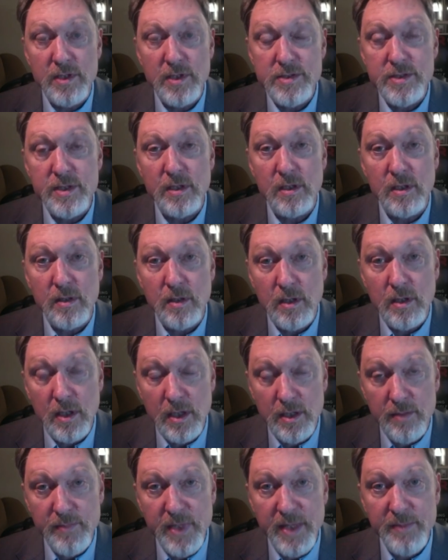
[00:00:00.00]
was a,
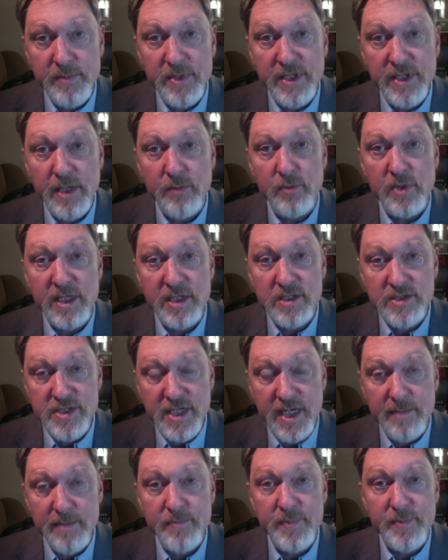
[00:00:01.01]
an amendment that would
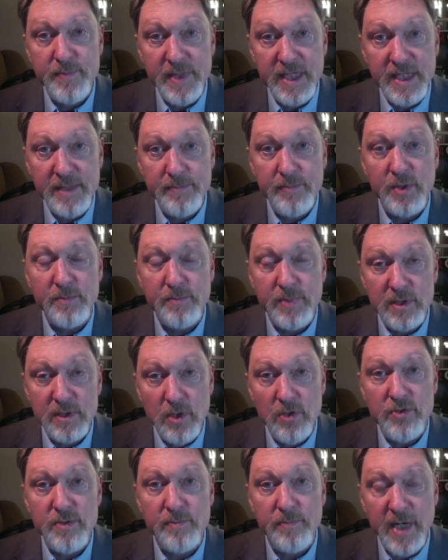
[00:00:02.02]
exempt people
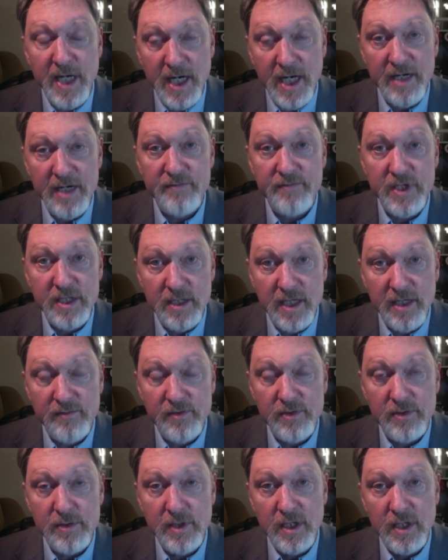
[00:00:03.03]
below the poverty
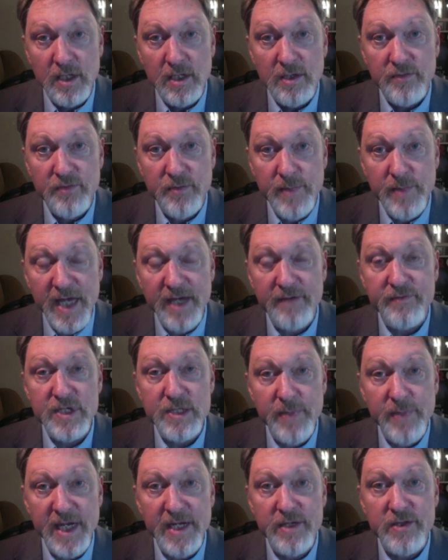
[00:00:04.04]
level from
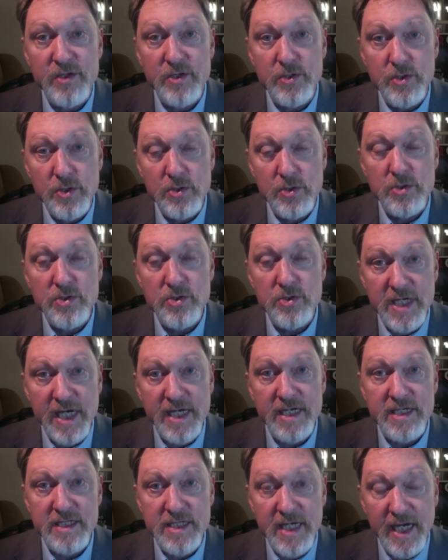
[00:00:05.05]
having to pay the new
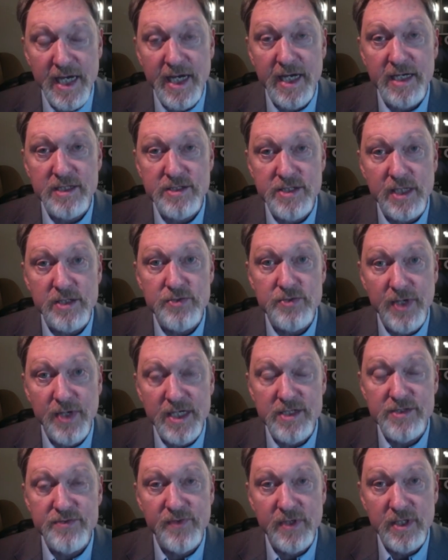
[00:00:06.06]
state tax on
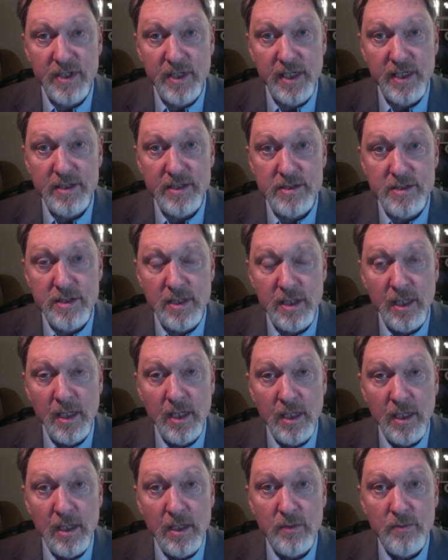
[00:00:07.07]
transferring guns.
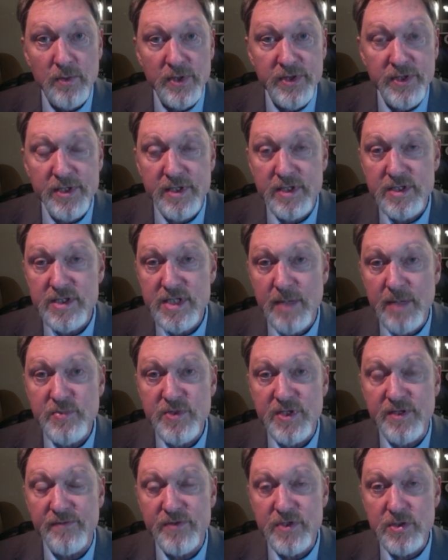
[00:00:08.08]
With the
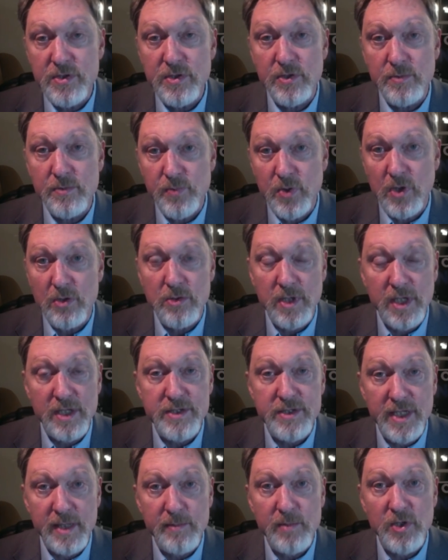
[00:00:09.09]
exception of two
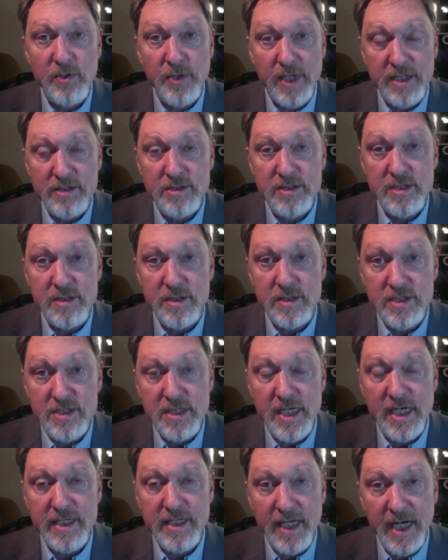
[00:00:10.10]
pro-gun Democrats in the
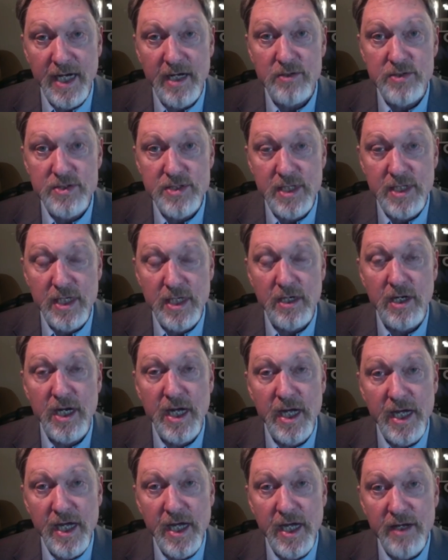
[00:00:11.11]
state house there,
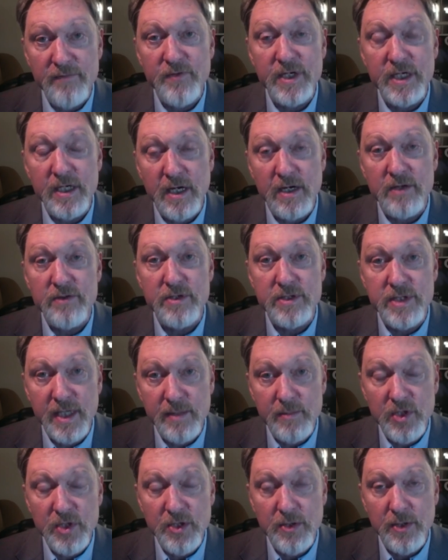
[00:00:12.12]
every other
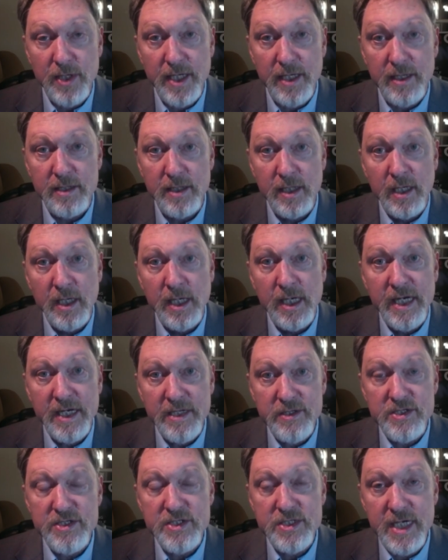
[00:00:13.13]
Democrat
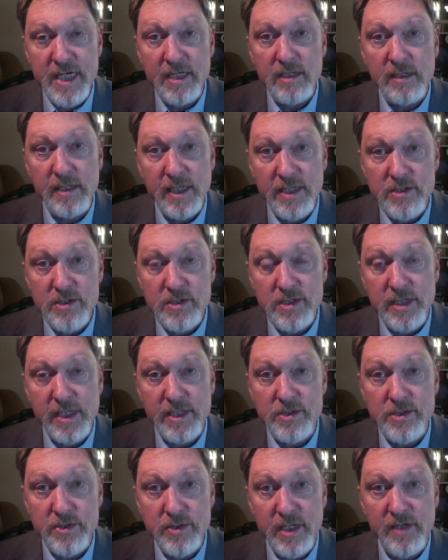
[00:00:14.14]
in the state
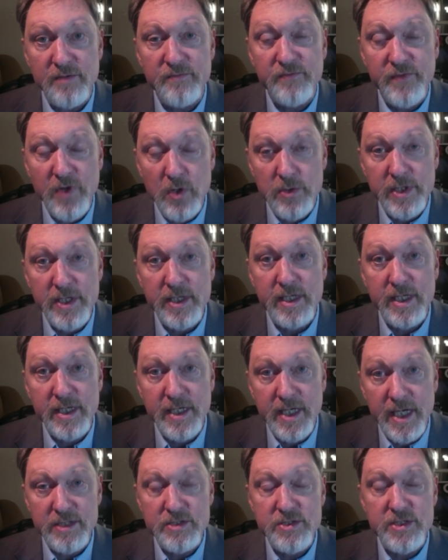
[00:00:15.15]
legislature there voted
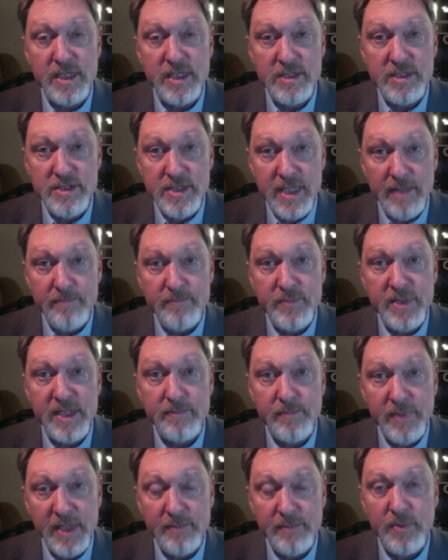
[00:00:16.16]
against
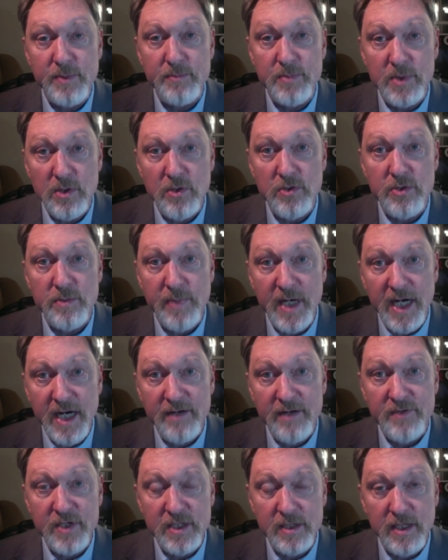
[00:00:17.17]
exempting people below the
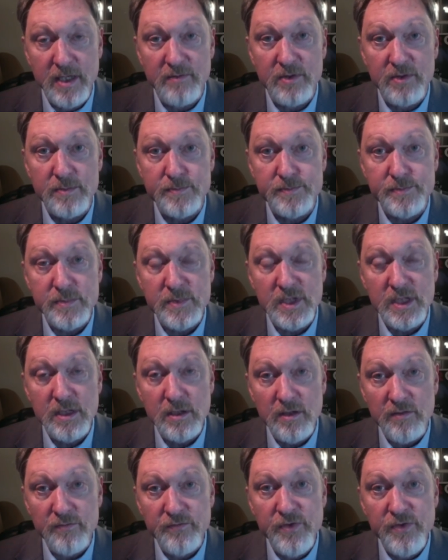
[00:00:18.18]
poverty level
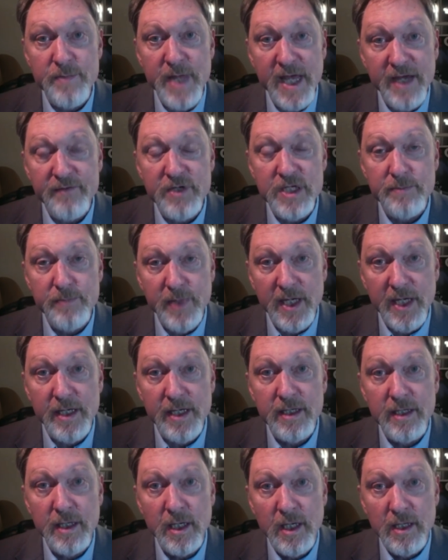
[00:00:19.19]
from having to
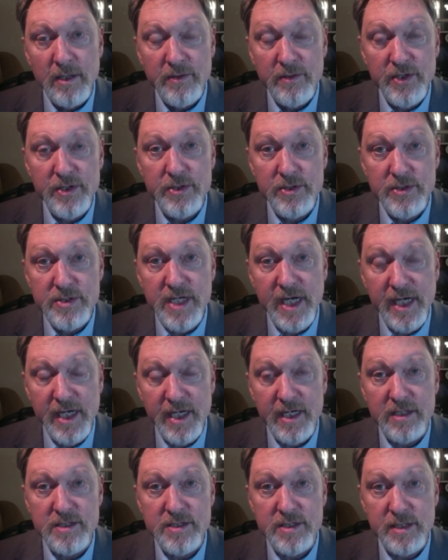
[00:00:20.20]
pay the new
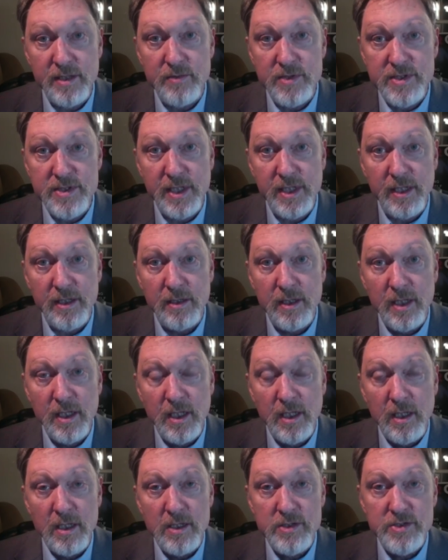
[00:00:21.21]
tax that was there.
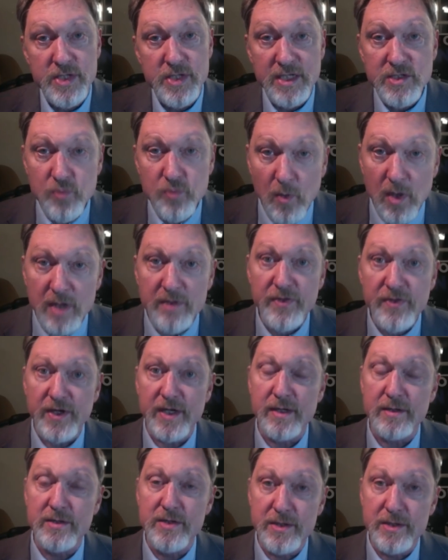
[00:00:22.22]
So that's one
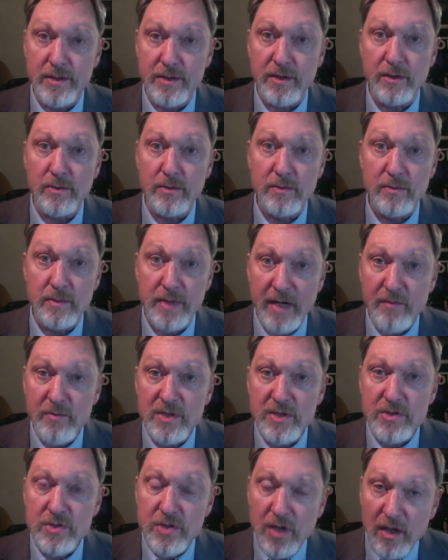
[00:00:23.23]
thing to do. That
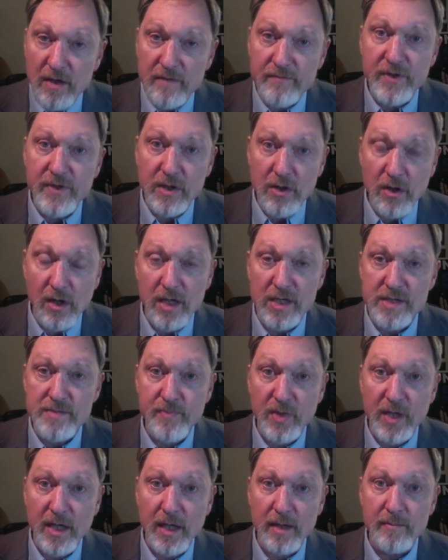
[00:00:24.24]
would solve the
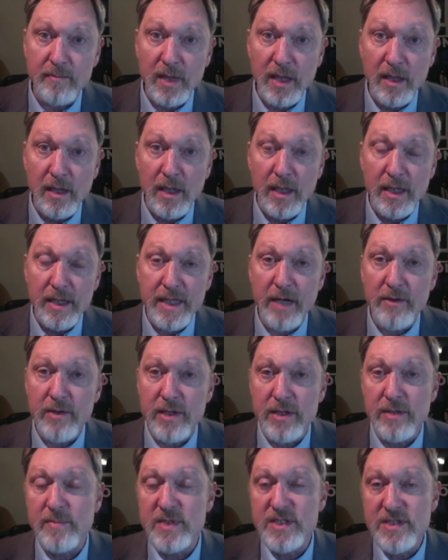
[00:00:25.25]
cost problem. Now
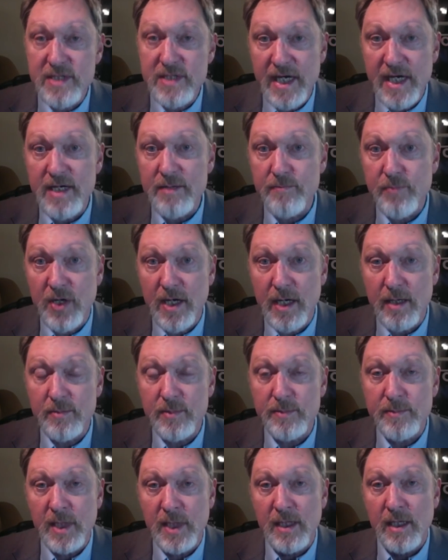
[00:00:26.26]
on the mistake
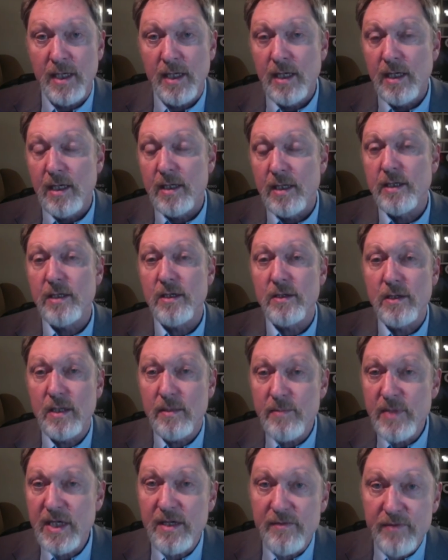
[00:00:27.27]
problem, you know,
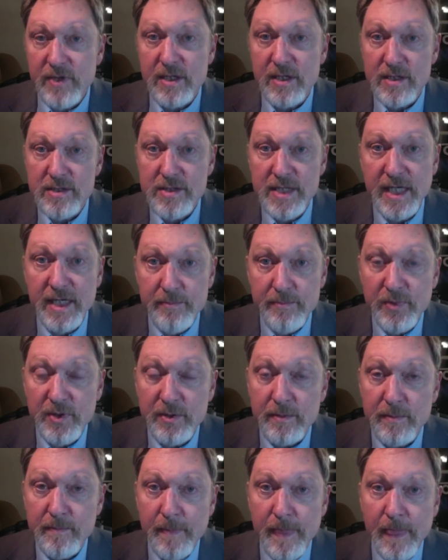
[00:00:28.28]
let me give you an
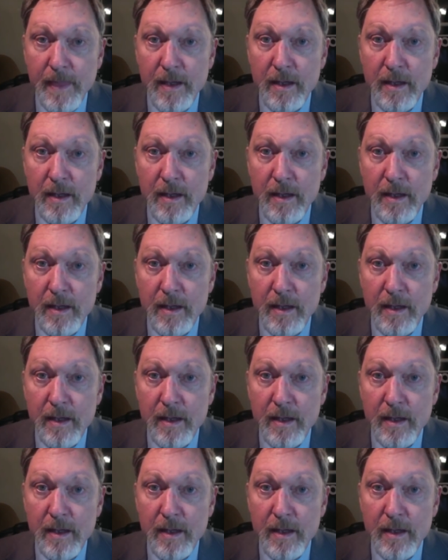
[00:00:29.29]
example.